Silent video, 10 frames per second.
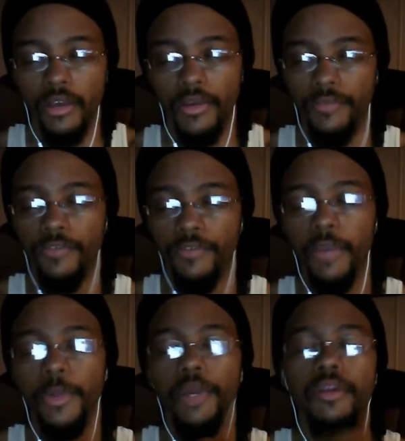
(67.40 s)

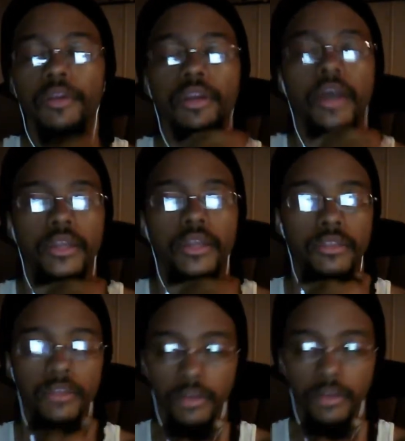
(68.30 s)
February 9th
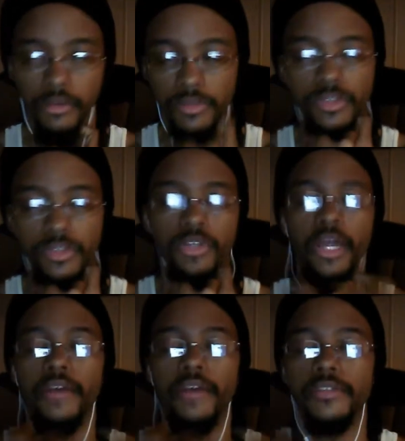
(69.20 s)
of
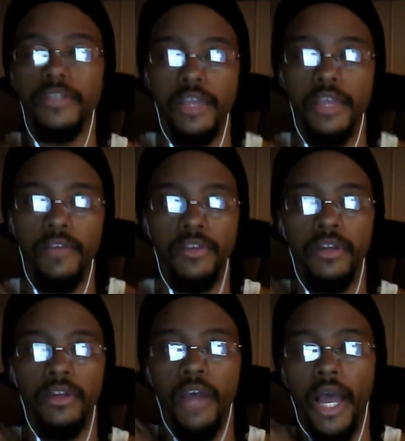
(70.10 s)
2007,
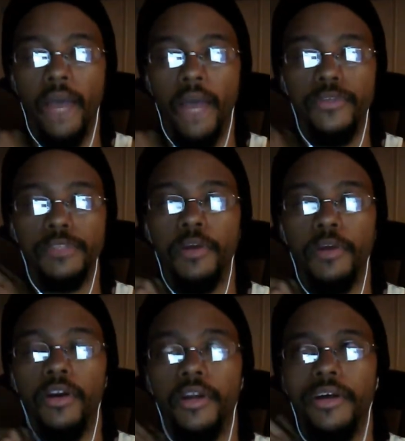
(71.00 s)
I was part
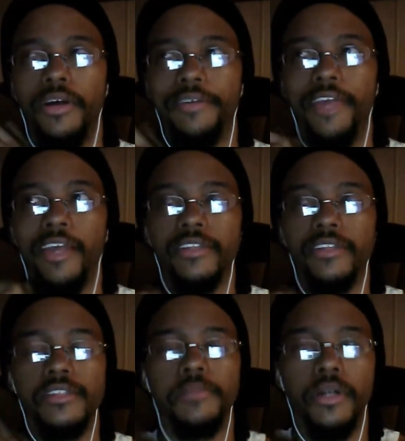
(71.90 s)
of a
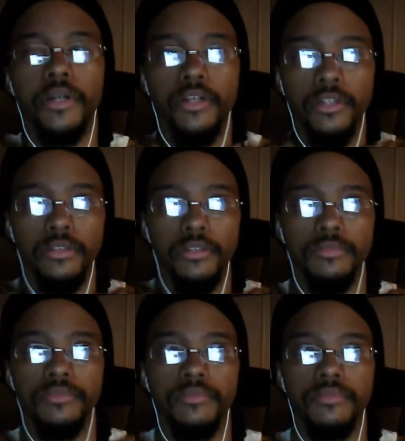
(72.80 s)
small
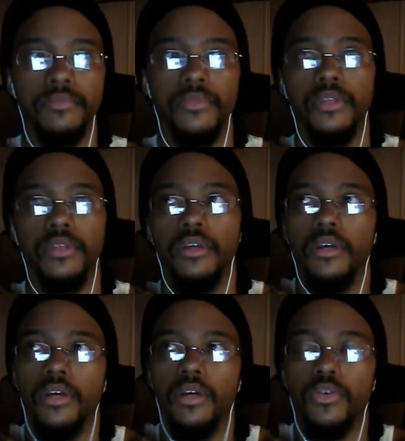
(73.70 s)

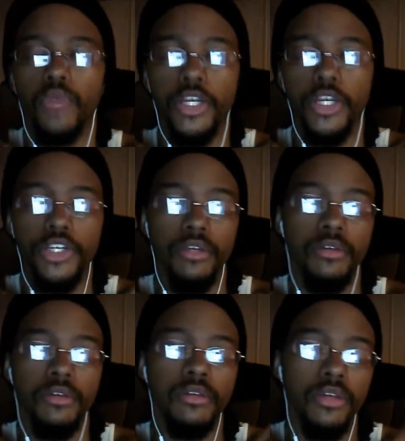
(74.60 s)
Russian to
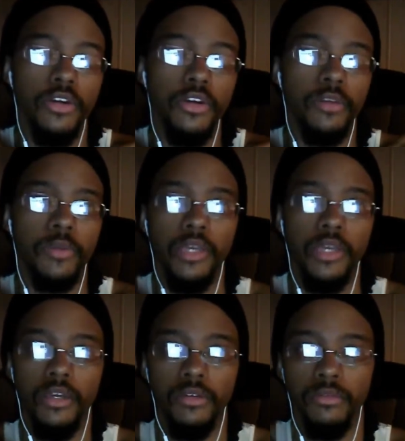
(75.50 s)
European